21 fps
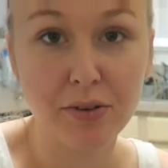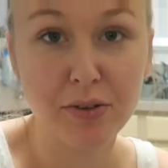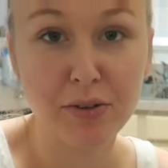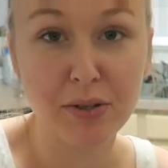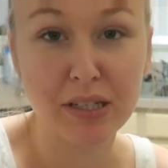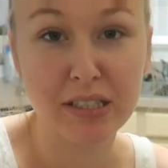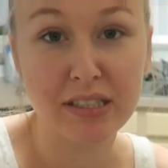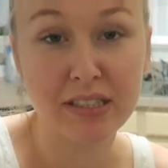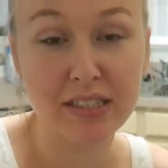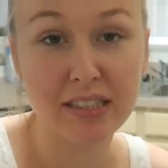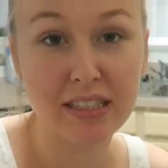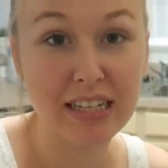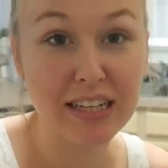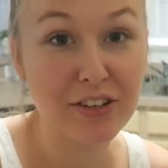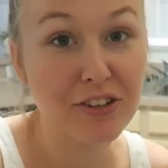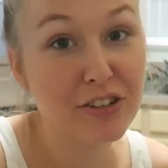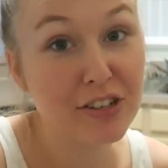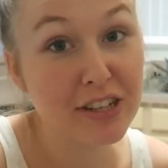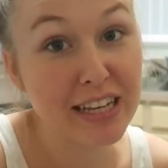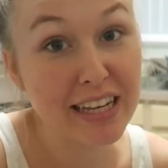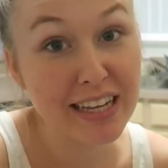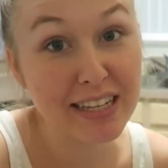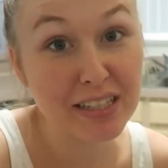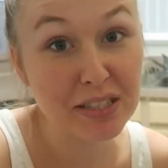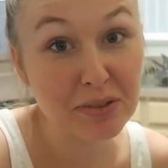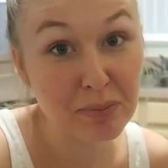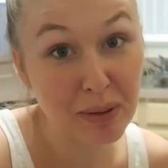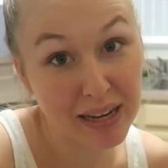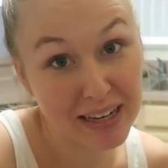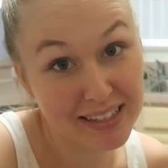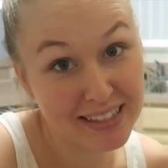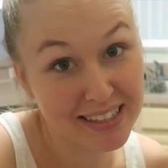who is eagerly
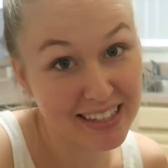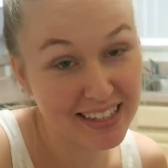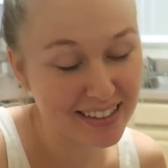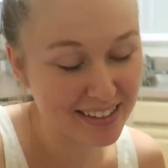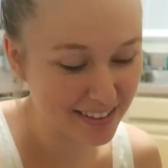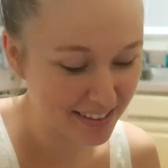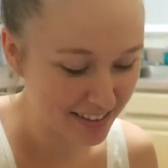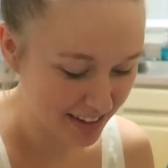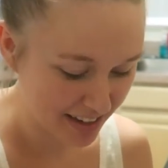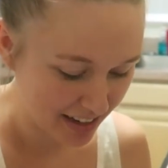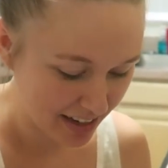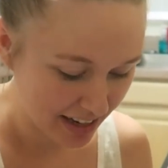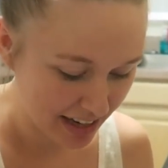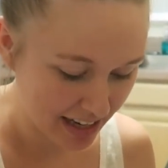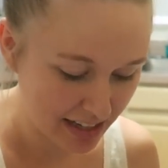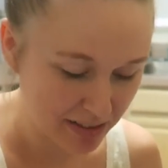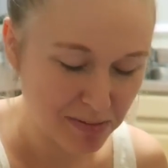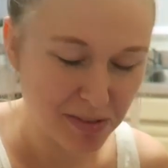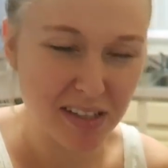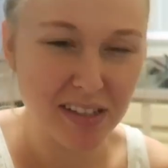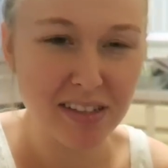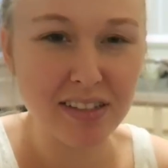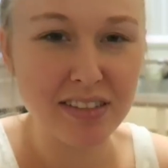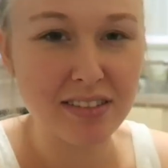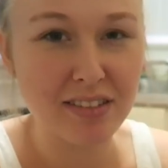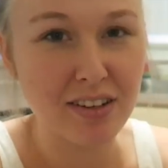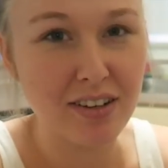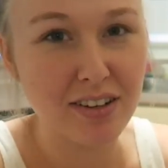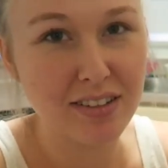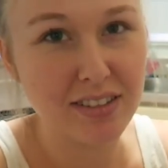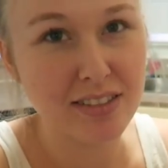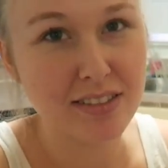expecting, and I'm gonna list
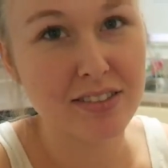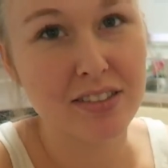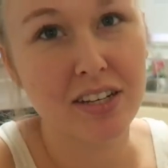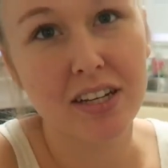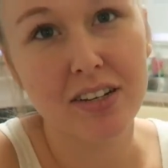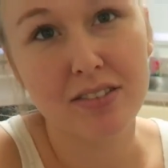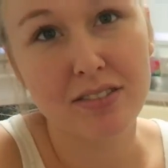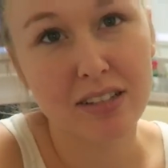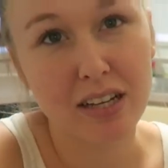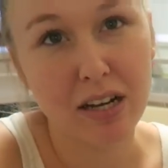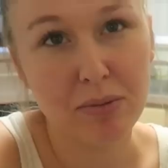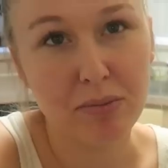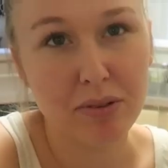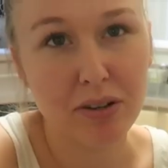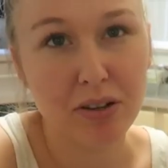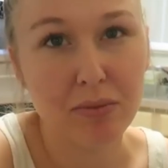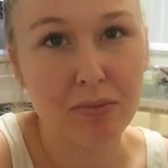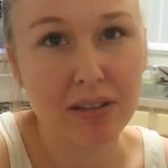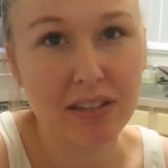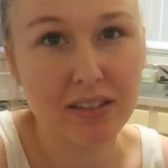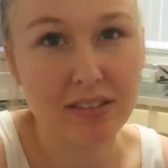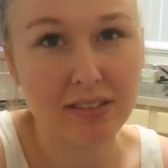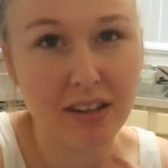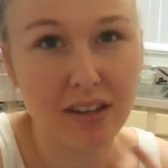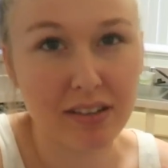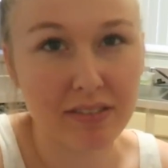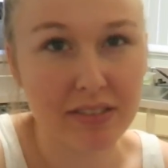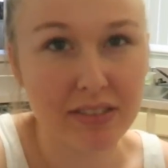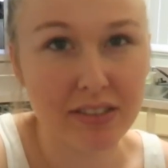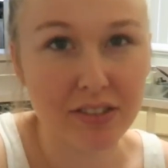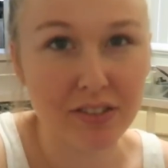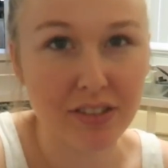all these channels down below because
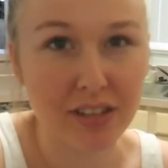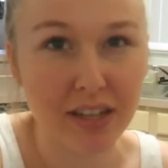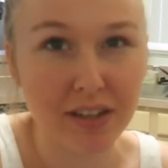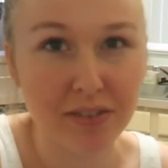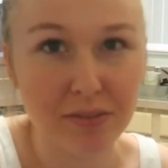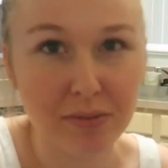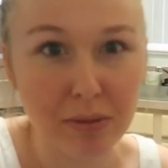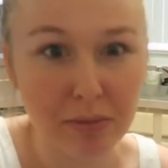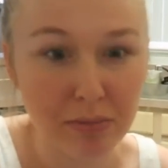obviously you can't